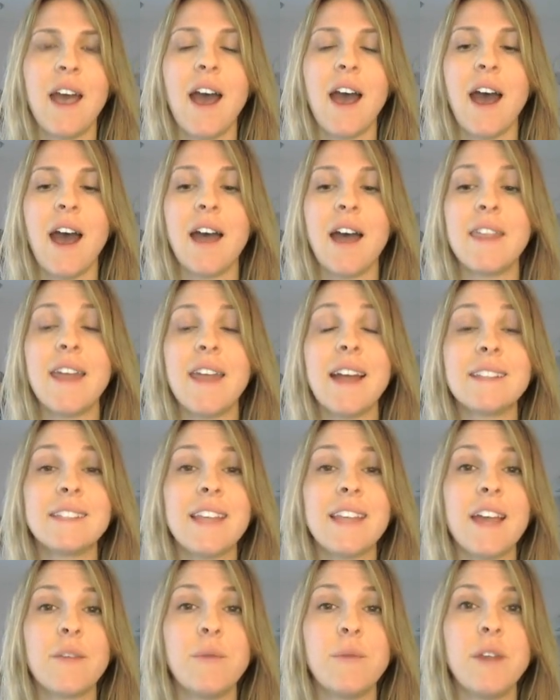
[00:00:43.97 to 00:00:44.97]
That
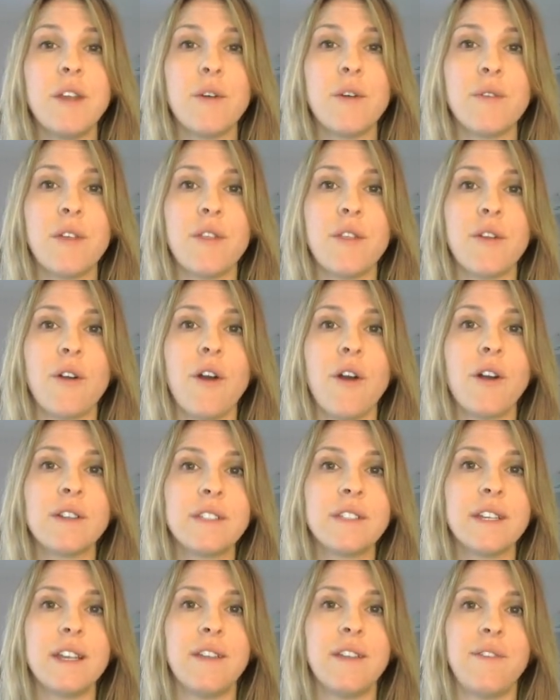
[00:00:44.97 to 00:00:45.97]
said, we know that there are
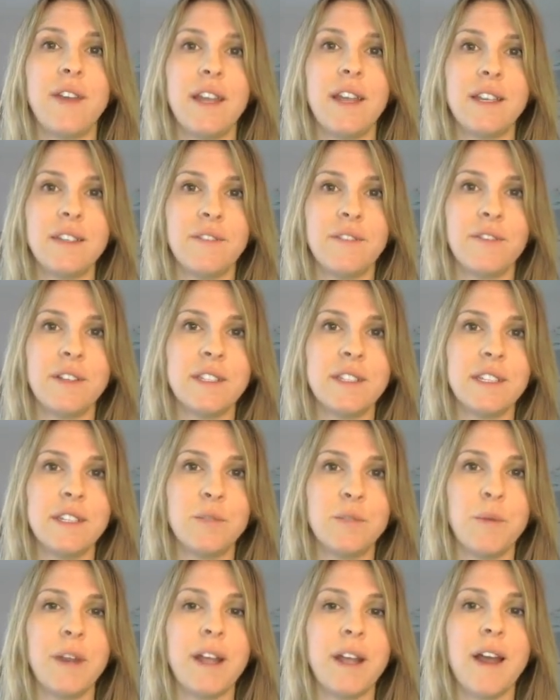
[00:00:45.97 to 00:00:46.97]
significant
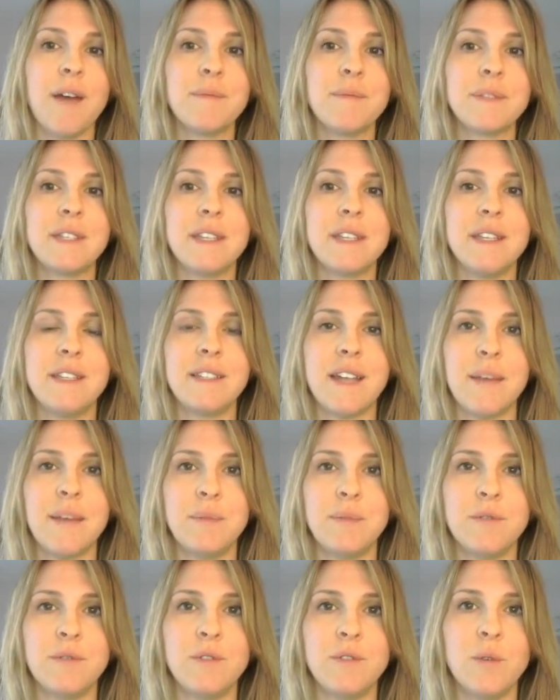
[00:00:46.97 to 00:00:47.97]
differences when it comes to these
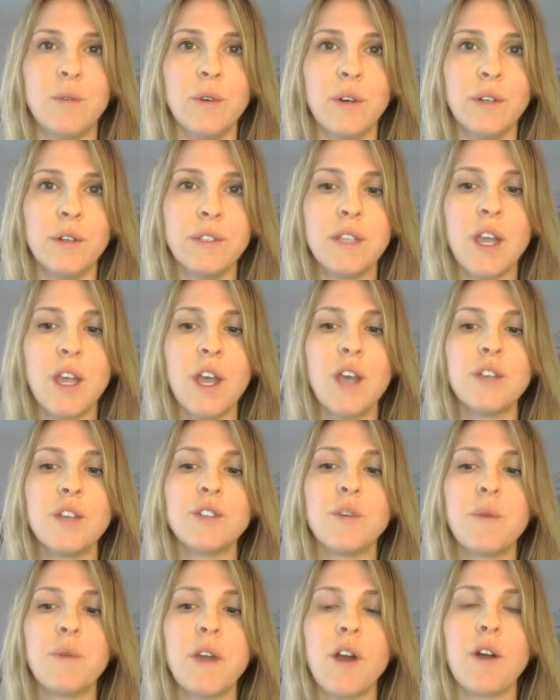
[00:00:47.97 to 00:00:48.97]
types of tools,
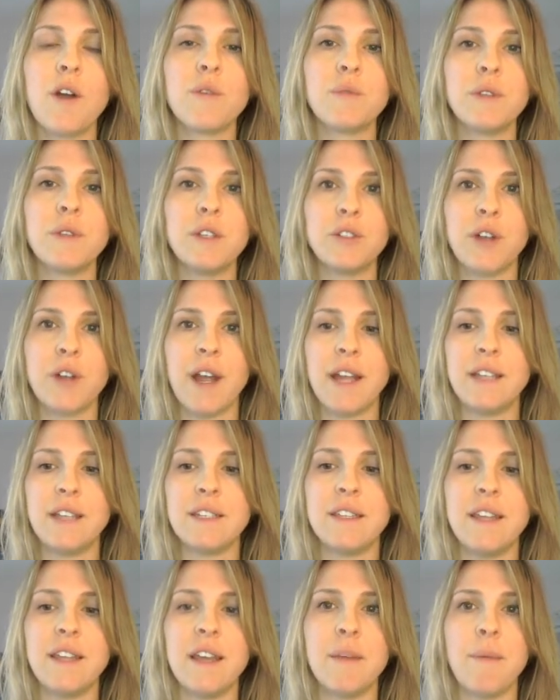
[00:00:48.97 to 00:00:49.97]
so we are really trying
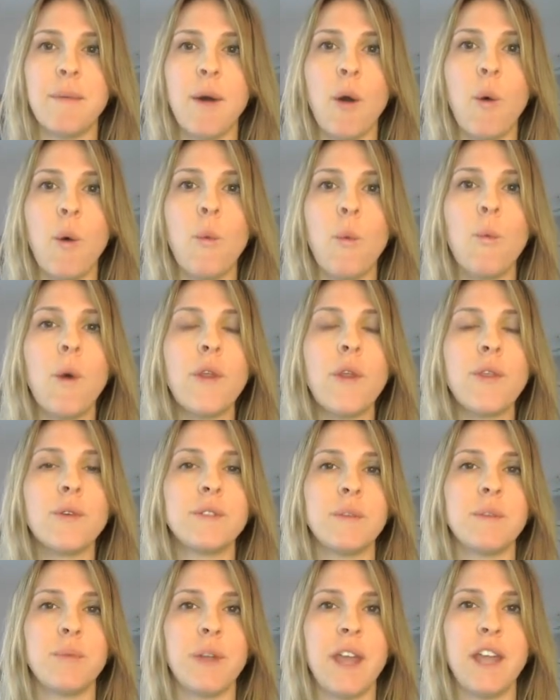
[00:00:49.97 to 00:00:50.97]
to think about what
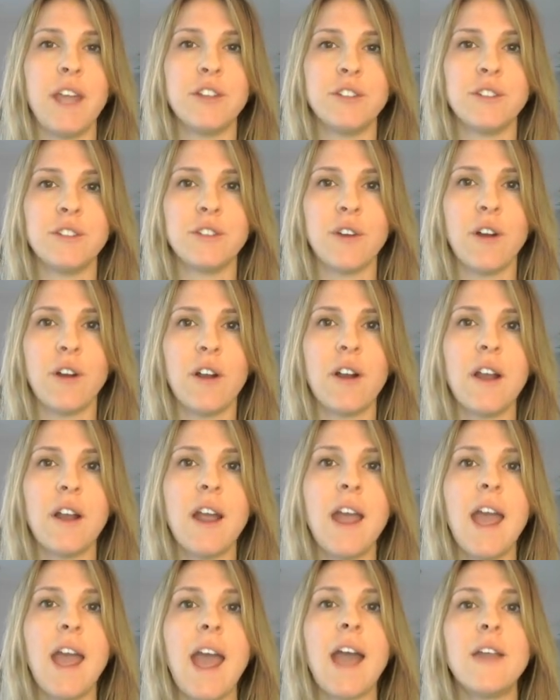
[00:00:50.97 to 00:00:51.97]
those implications are
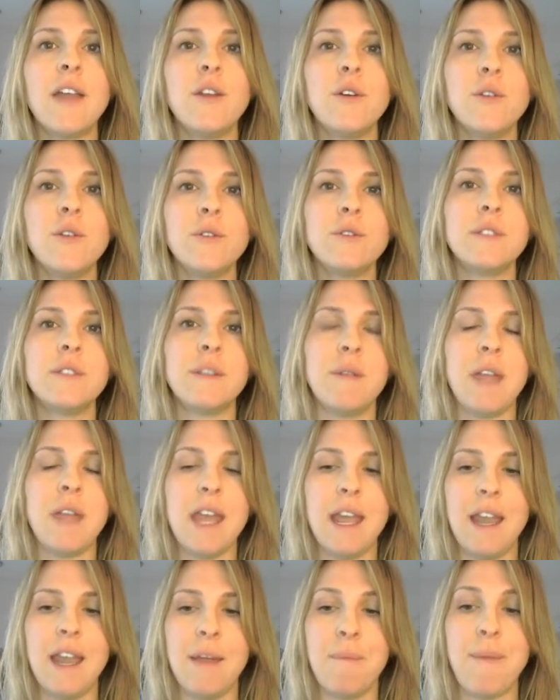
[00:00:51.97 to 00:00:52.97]
and who's it
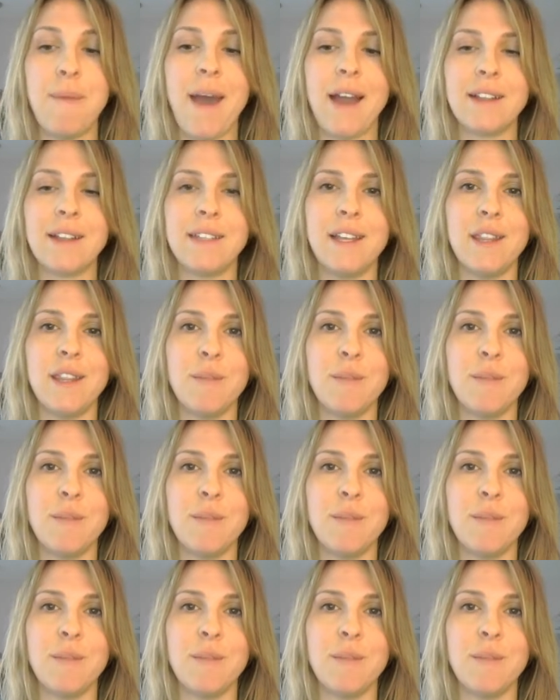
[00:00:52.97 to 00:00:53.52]
impacting the